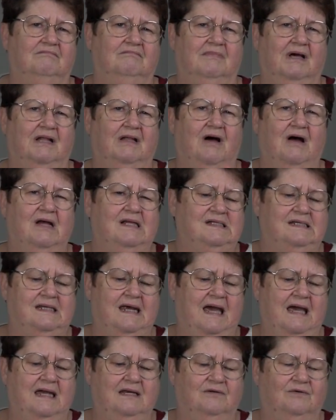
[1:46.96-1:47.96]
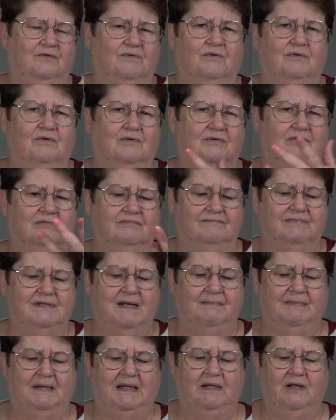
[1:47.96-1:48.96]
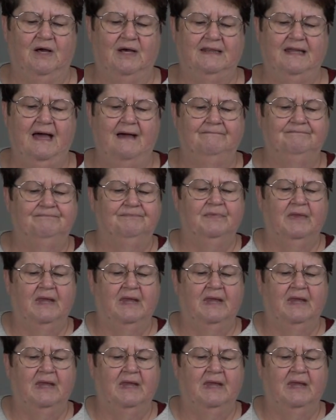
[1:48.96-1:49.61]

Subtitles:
a light stand or something like that.